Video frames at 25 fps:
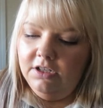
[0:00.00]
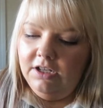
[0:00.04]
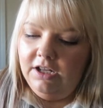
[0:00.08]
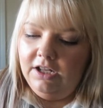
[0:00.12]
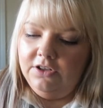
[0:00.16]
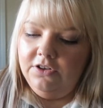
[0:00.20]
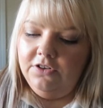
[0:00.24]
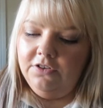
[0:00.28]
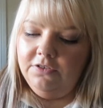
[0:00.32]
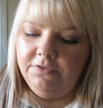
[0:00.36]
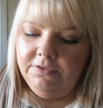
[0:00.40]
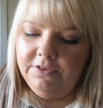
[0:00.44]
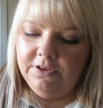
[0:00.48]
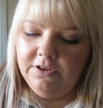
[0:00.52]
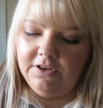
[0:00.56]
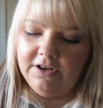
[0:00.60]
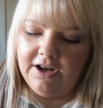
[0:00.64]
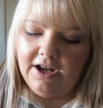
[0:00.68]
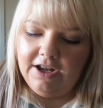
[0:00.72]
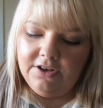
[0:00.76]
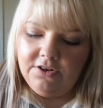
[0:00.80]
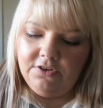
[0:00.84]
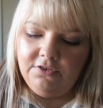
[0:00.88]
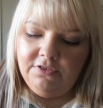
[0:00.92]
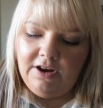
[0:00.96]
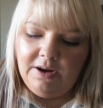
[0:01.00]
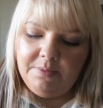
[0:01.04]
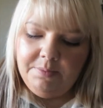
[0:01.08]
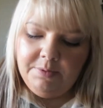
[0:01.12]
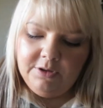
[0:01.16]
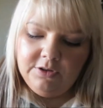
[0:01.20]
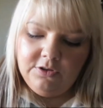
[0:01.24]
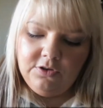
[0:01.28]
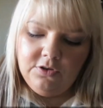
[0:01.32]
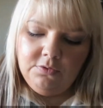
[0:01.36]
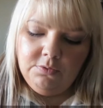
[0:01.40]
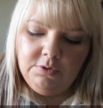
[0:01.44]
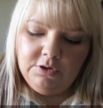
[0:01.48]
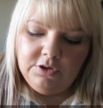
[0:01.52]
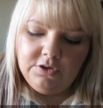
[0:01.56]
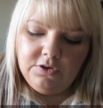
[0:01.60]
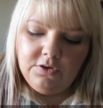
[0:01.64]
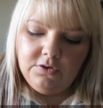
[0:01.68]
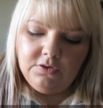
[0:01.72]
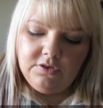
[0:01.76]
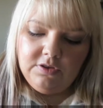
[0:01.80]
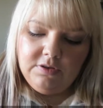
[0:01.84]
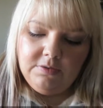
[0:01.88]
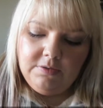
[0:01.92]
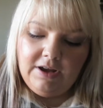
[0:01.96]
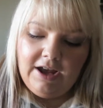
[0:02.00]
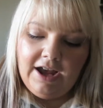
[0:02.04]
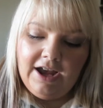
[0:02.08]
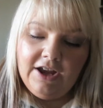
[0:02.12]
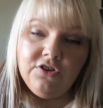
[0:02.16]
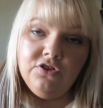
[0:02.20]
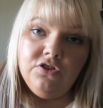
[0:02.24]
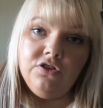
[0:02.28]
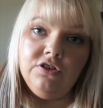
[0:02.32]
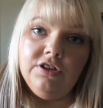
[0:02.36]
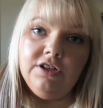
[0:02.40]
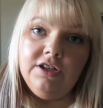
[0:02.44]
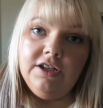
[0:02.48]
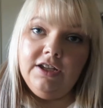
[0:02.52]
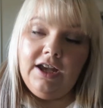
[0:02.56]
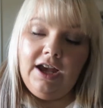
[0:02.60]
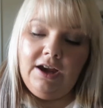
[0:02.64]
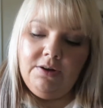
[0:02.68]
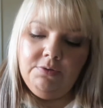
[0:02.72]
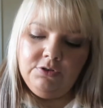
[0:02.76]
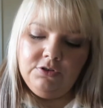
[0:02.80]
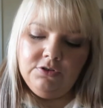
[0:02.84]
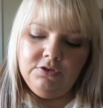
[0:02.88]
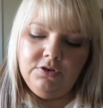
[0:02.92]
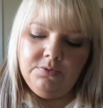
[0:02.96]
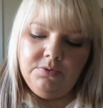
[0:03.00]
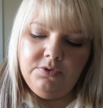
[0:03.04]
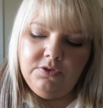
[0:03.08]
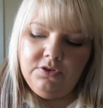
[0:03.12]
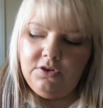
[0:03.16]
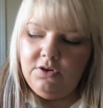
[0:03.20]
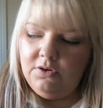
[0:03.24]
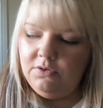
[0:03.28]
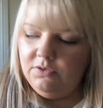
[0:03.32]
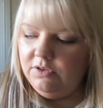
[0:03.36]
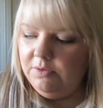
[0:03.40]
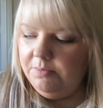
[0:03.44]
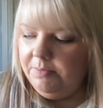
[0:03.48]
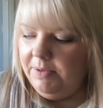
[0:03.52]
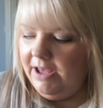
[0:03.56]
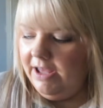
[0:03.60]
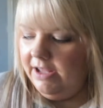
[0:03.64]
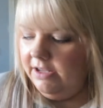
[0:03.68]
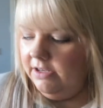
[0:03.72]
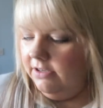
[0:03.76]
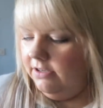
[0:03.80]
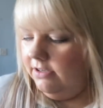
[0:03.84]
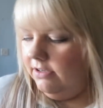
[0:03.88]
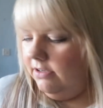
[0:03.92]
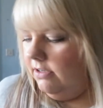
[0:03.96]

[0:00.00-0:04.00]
I do feel like crap. I do want to go to, actually, I would love to go to bed.